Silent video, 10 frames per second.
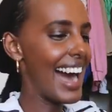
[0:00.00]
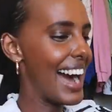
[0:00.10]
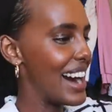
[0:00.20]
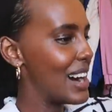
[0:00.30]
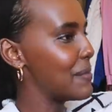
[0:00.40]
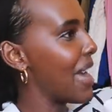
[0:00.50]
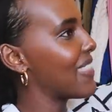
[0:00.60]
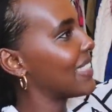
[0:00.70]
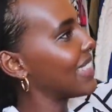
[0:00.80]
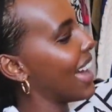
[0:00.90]

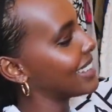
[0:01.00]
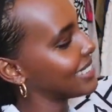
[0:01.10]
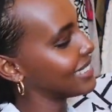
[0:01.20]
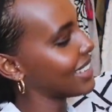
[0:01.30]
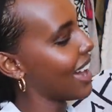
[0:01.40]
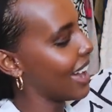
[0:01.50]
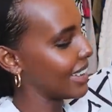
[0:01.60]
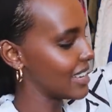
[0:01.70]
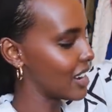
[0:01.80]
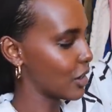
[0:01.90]
and then it has this
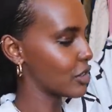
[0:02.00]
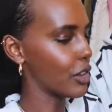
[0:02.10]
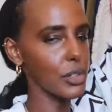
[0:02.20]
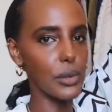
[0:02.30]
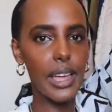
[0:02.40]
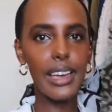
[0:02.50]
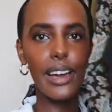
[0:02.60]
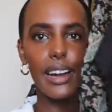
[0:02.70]
tie here. It's also like